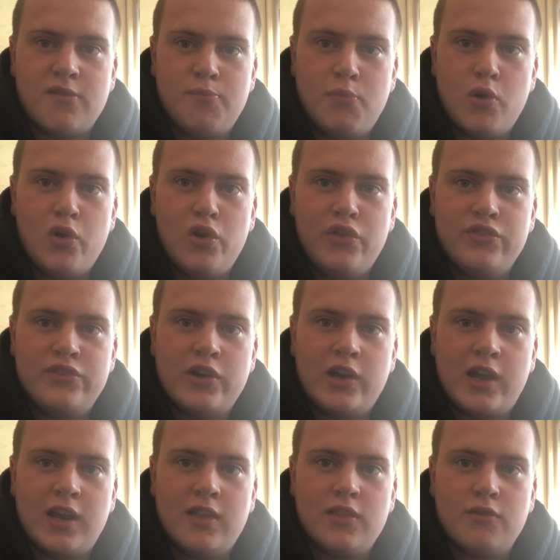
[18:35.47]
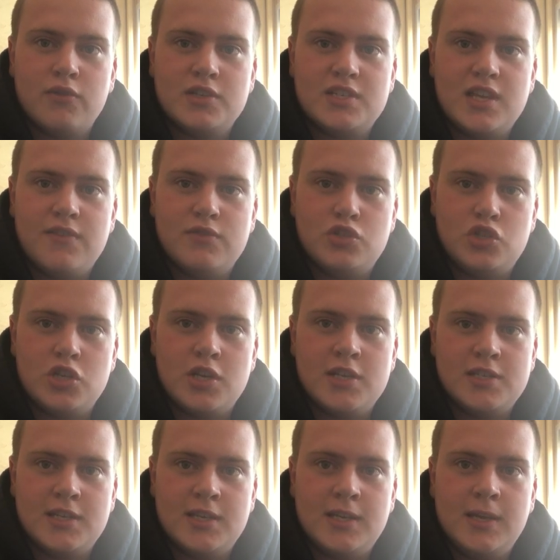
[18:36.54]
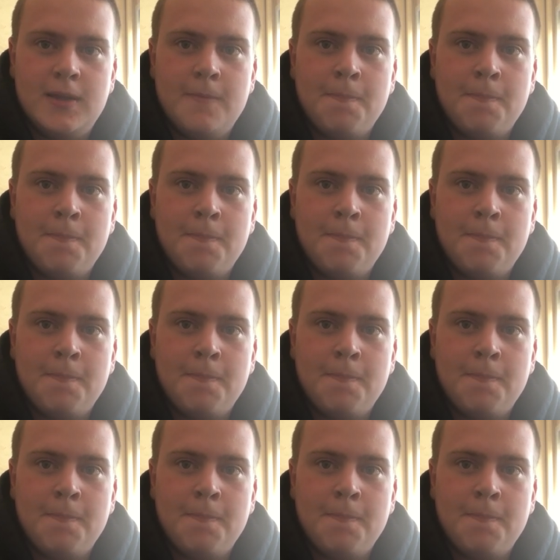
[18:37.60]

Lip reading: of pulling and tugging at the receiver's jersey.